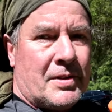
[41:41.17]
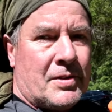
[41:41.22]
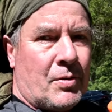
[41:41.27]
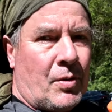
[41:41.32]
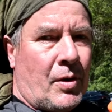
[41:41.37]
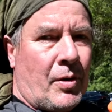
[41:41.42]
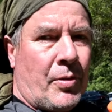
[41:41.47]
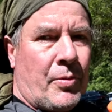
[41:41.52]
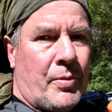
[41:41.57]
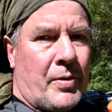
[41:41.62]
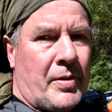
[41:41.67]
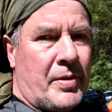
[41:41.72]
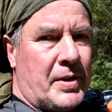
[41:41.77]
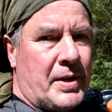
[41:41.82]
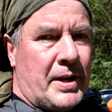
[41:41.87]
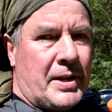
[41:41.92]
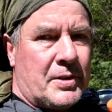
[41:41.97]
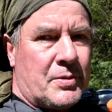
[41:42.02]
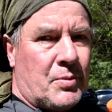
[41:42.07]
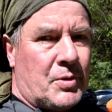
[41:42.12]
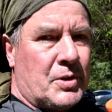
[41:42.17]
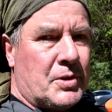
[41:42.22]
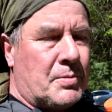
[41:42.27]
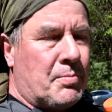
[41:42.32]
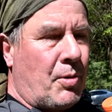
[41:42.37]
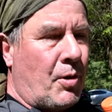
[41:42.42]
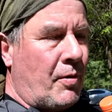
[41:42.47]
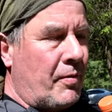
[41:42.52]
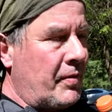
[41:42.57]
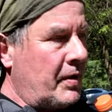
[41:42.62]
So all three of the days were
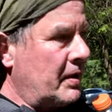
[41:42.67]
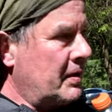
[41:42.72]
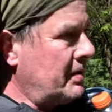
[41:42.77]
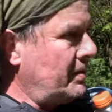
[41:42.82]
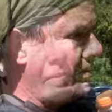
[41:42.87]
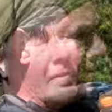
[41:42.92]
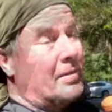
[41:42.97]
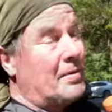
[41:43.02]
just perfect.